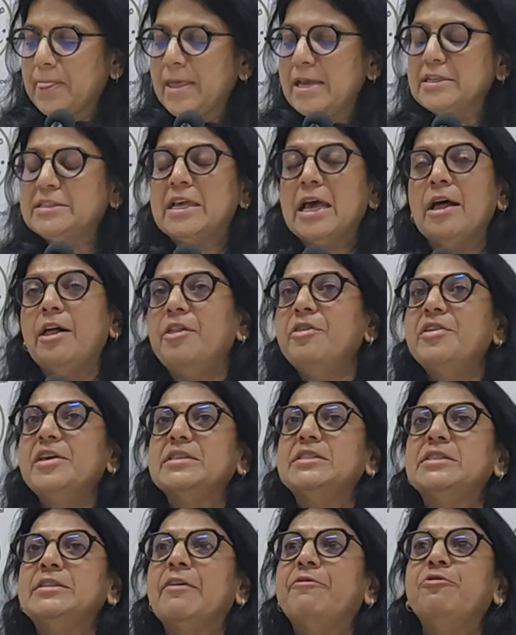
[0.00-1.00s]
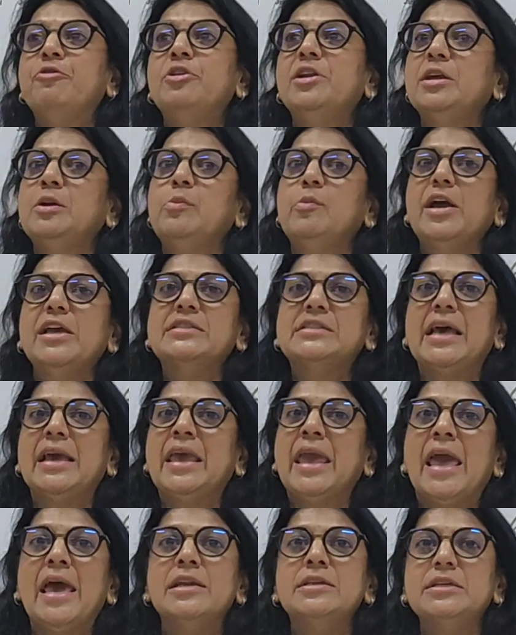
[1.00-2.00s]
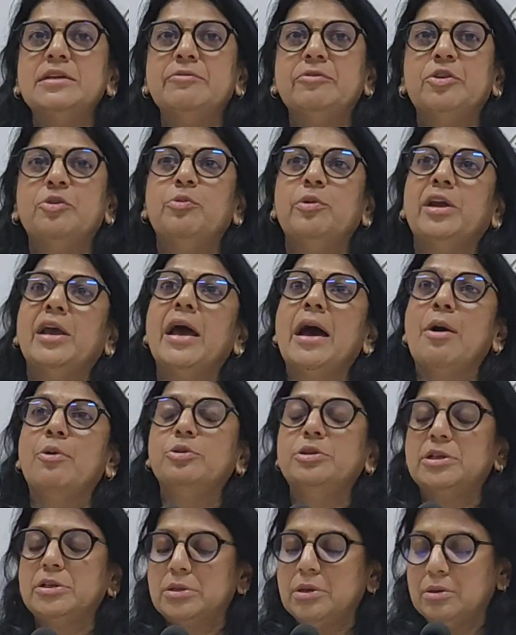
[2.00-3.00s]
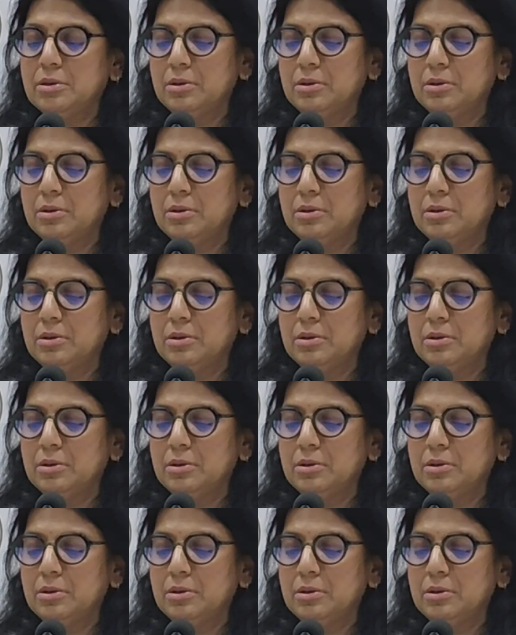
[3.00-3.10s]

His health has suffered in ways I can't even recount.